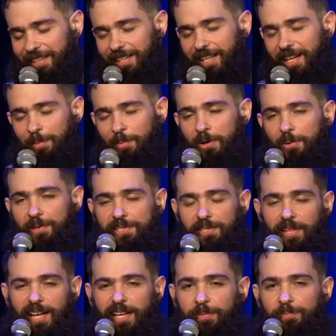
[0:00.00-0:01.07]
And I'm always
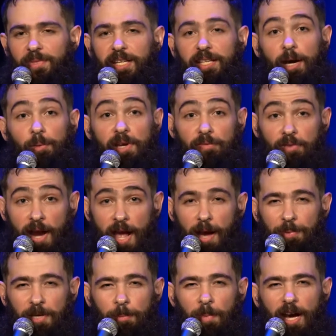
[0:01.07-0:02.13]
like, that would never
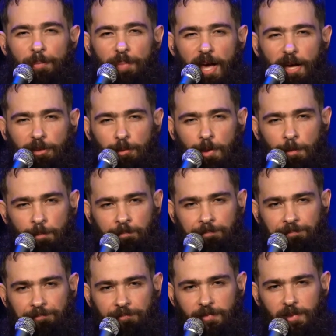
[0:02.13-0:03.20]
happen in my
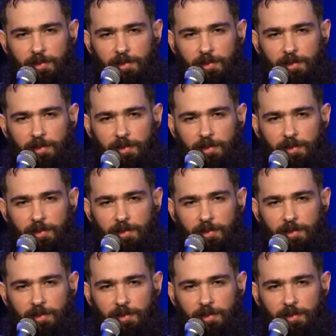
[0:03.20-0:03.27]
bathroom.